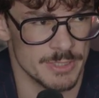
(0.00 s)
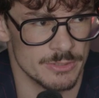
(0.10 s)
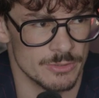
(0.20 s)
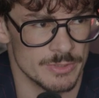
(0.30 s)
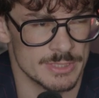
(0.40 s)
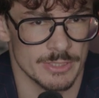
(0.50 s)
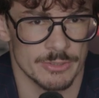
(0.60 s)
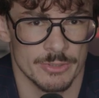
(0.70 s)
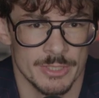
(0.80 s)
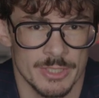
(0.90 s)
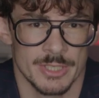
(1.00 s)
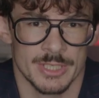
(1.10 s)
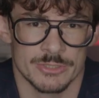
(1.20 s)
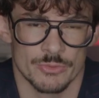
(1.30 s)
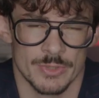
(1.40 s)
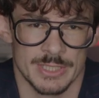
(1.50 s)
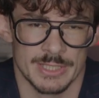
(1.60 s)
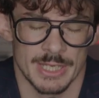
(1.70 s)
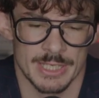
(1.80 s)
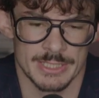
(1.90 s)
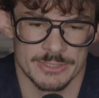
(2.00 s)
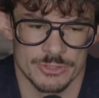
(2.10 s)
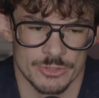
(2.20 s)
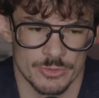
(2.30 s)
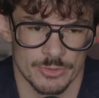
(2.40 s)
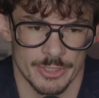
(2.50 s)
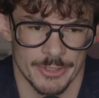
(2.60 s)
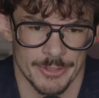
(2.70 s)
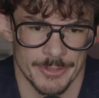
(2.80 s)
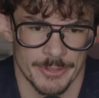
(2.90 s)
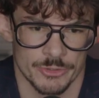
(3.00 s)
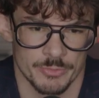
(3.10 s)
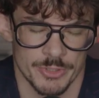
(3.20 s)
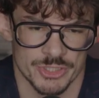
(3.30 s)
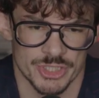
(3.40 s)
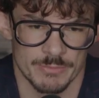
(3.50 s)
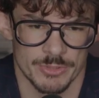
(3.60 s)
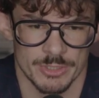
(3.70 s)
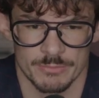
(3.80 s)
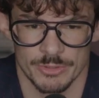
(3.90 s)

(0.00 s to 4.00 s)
You know, it's really nice to be a champion,